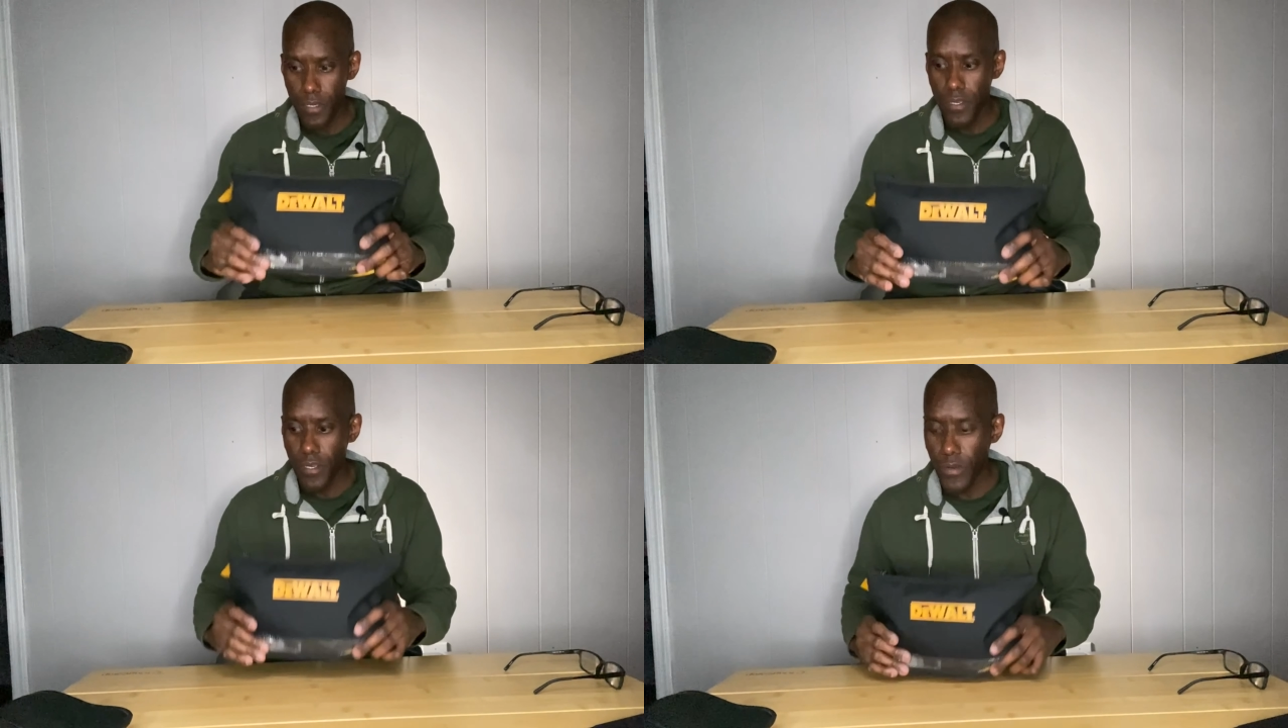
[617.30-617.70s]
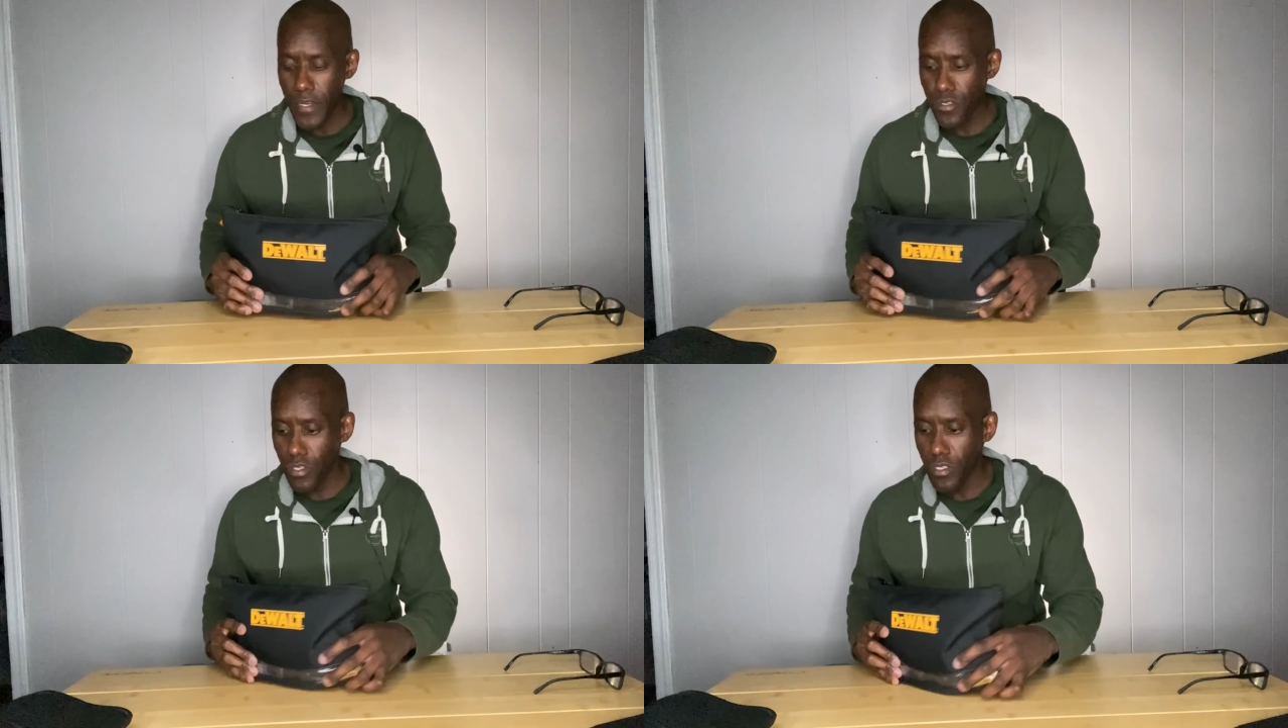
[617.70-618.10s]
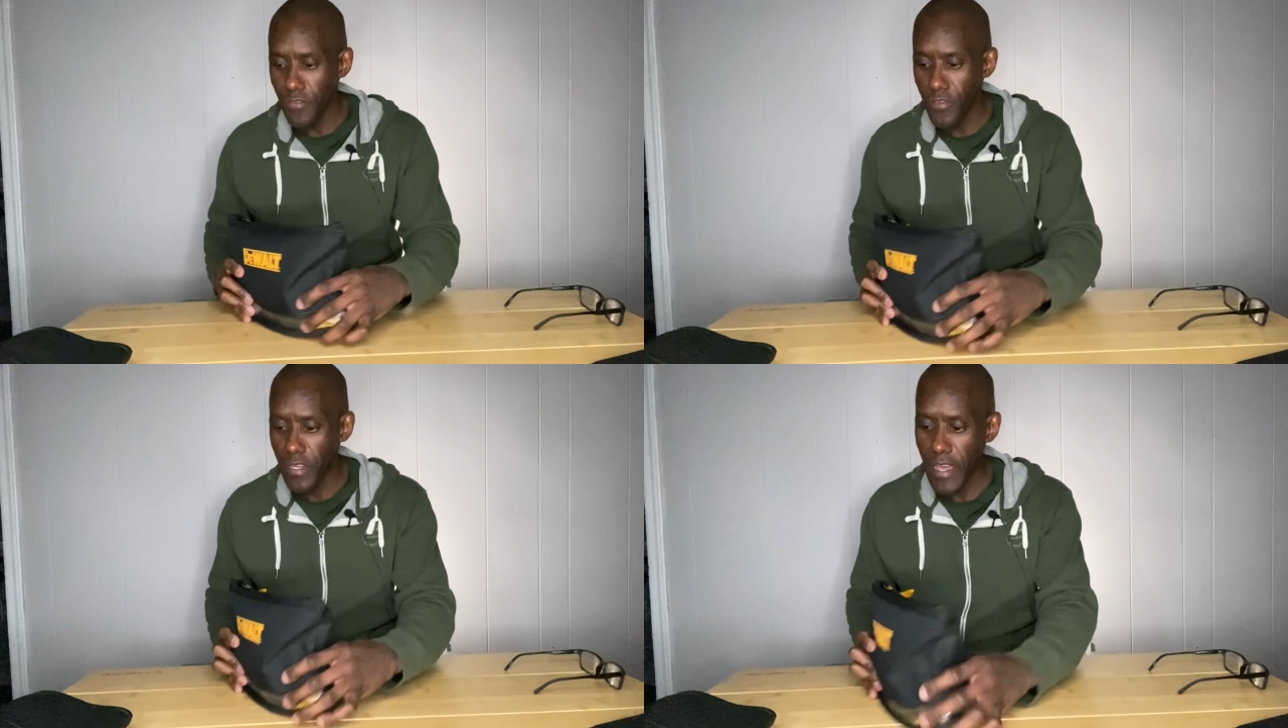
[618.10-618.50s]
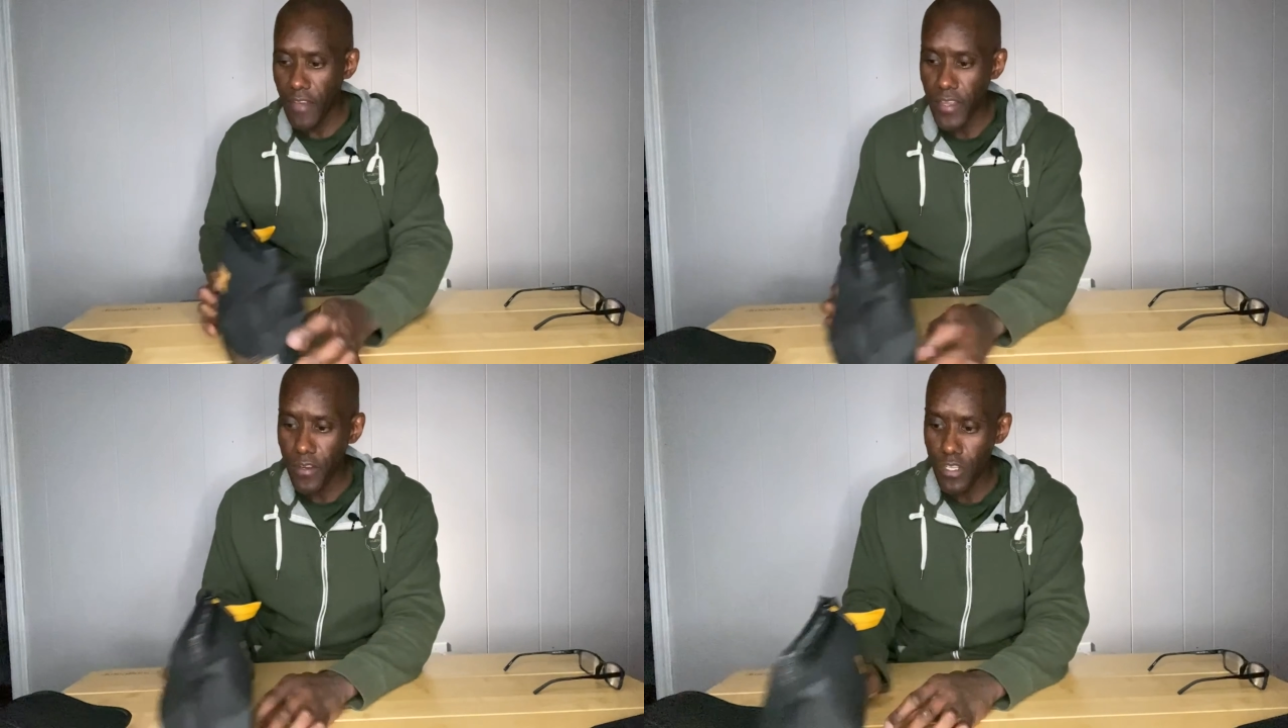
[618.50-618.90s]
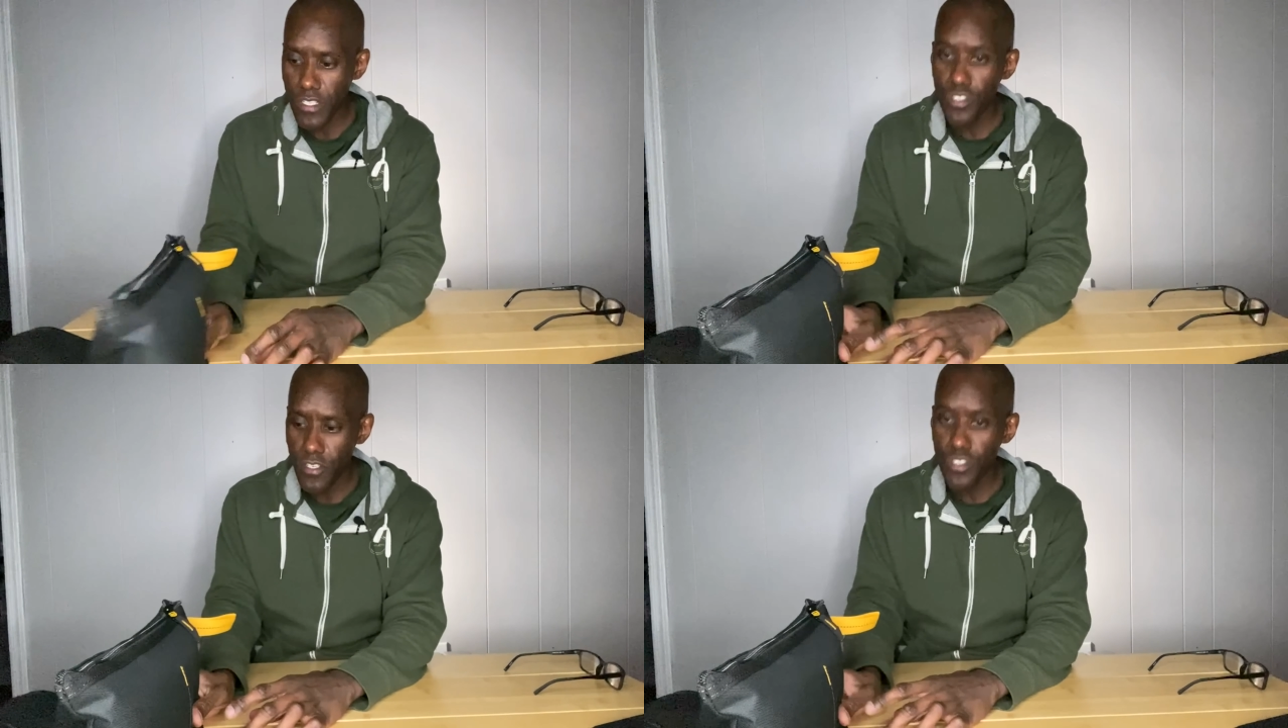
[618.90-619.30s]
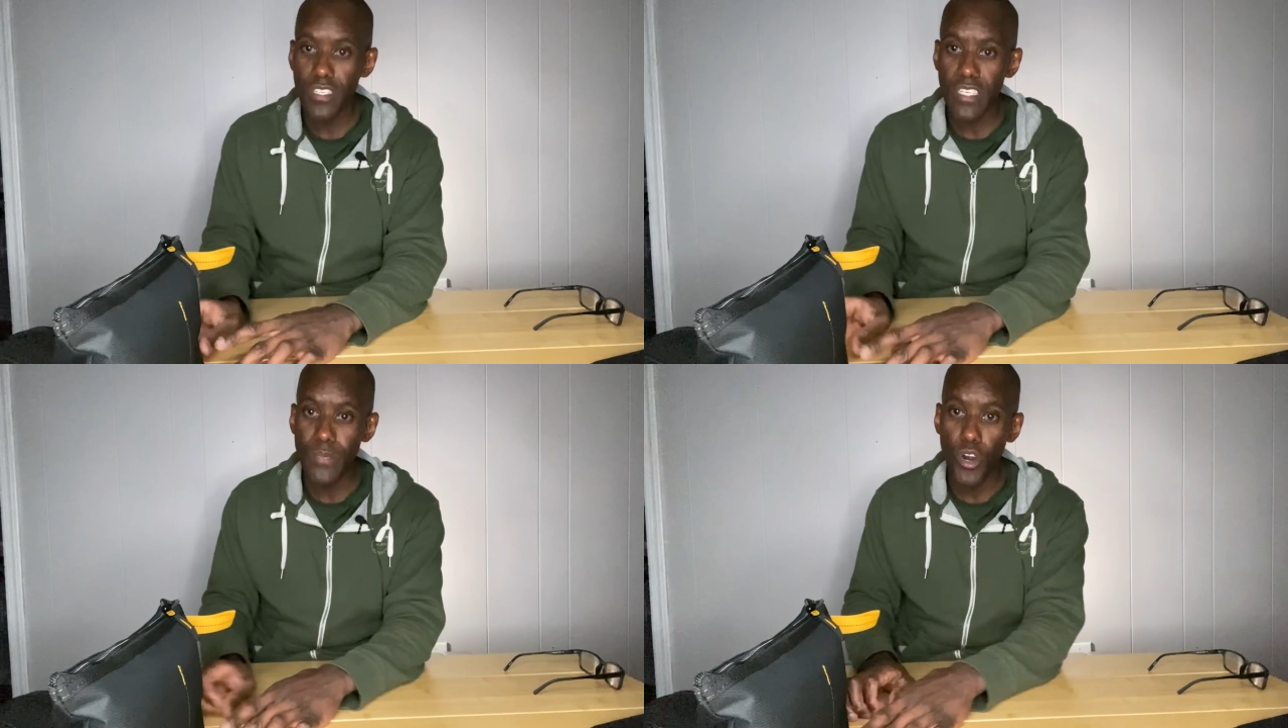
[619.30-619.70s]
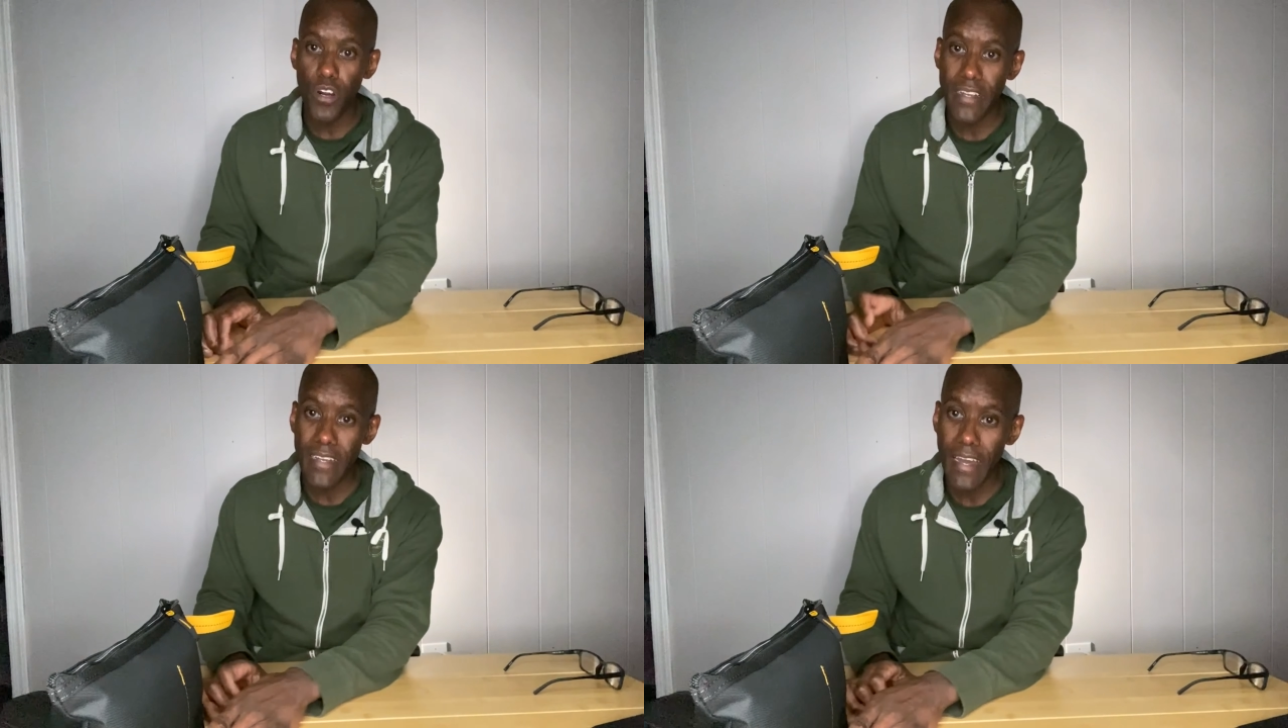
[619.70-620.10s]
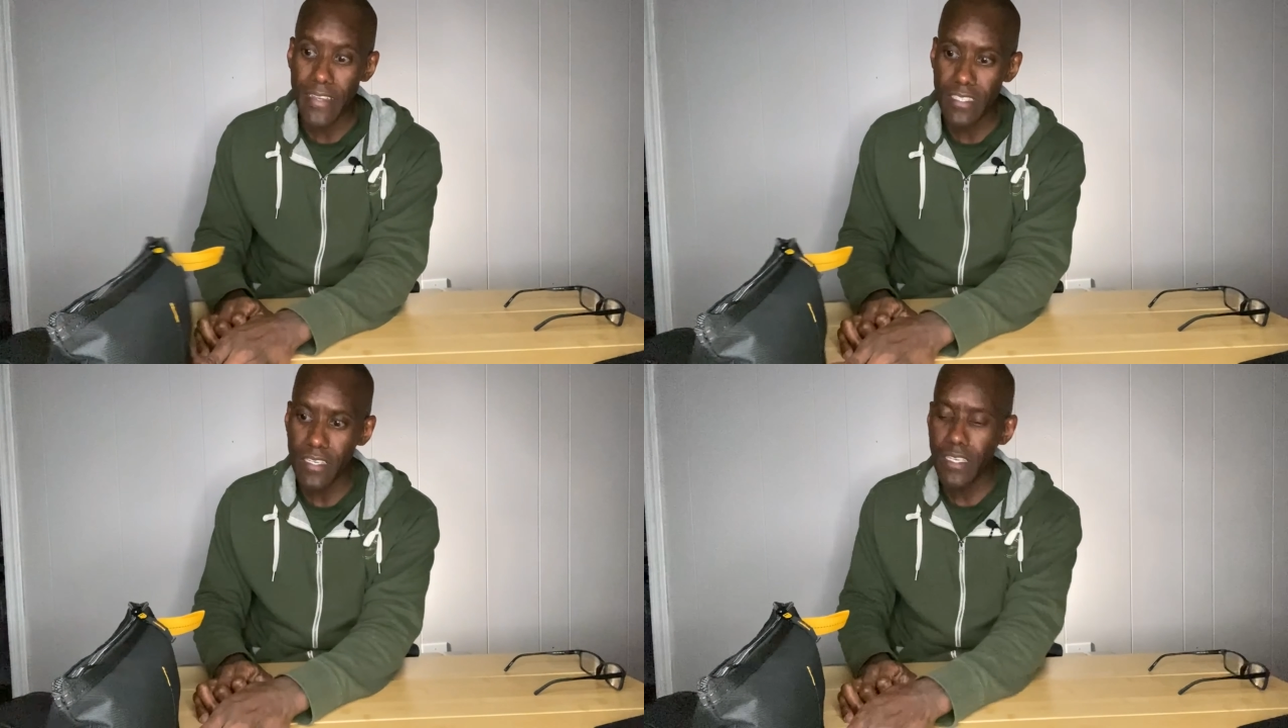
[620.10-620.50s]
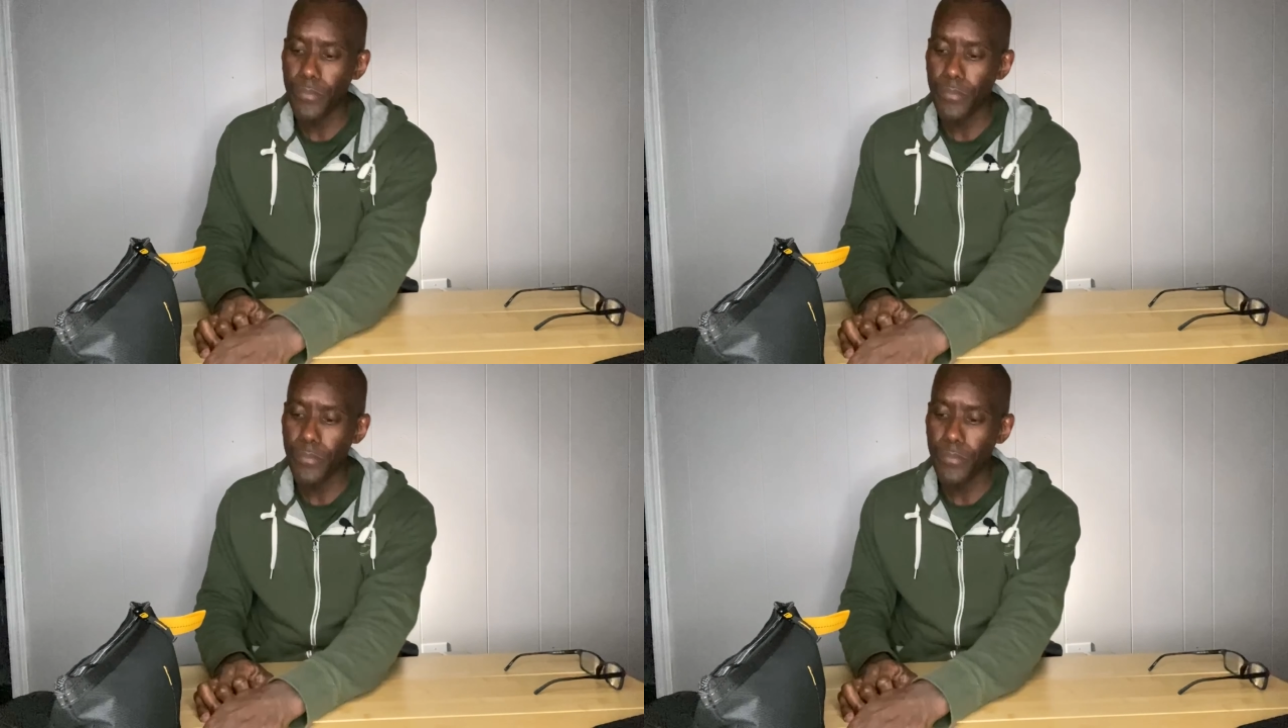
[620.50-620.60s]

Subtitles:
All right, so definitely have that on the side just to keep organized and keep